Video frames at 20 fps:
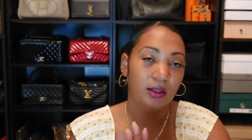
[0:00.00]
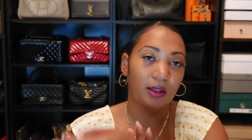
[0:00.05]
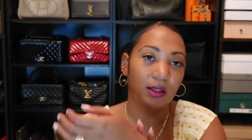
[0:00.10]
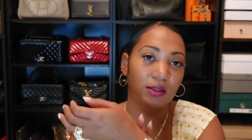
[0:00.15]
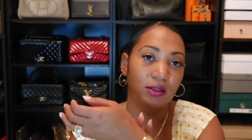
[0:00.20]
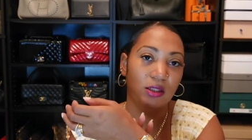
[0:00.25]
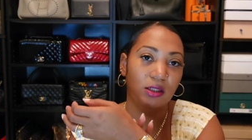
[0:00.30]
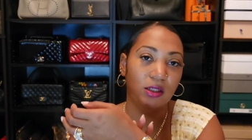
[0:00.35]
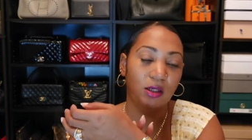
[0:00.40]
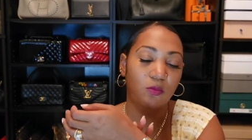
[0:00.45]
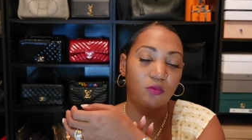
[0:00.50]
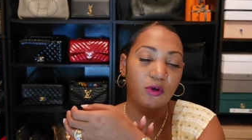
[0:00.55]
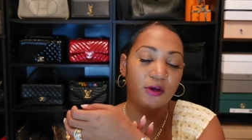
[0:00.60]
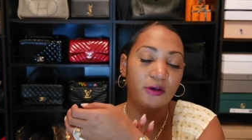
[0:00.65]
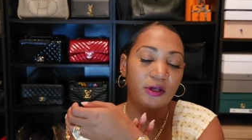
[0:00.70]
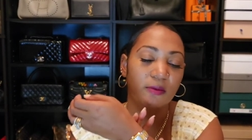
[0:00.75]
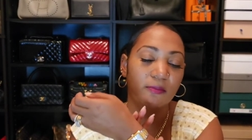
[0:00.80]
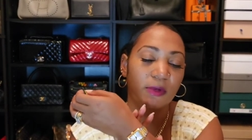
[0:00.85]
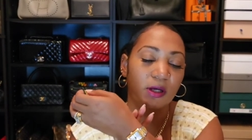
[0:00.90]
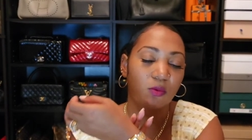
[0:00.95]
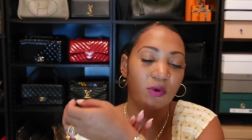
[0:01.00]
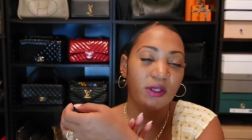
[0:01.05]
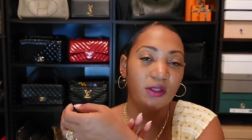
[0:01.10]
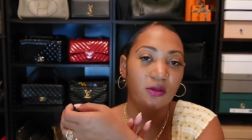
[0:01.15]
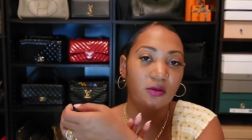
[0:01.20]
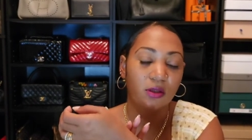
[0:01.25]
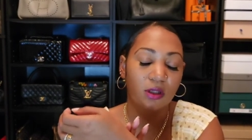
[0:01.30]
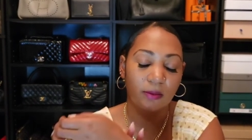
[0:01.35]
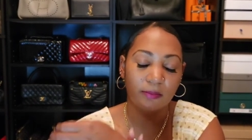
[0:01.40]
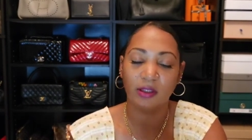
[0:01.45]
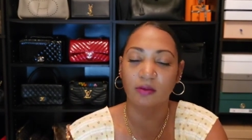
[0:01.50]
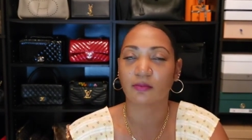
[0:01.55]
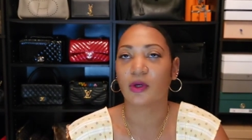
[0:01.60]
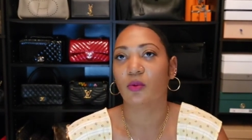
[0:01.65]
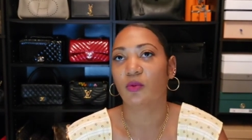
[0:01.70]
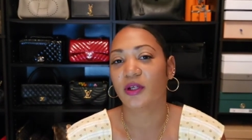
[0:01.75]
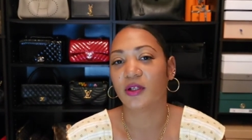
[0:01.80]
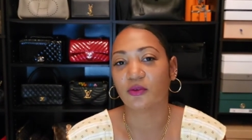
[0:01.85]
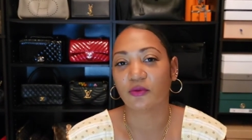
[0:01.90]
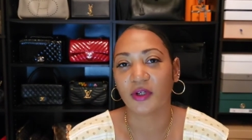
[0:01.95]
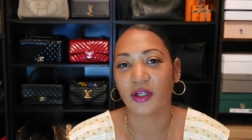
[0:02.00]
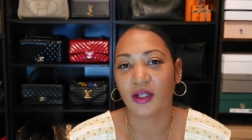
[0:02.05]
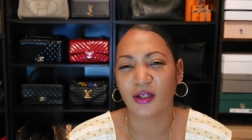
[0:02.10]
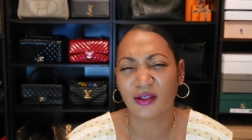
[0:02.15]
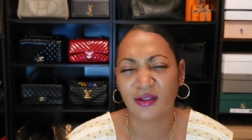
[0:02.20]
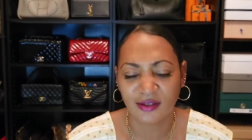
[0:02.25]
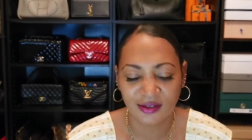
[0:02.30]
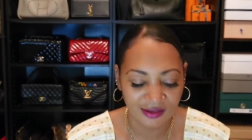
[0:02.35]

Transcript: And then I'm wearing my wedding ring.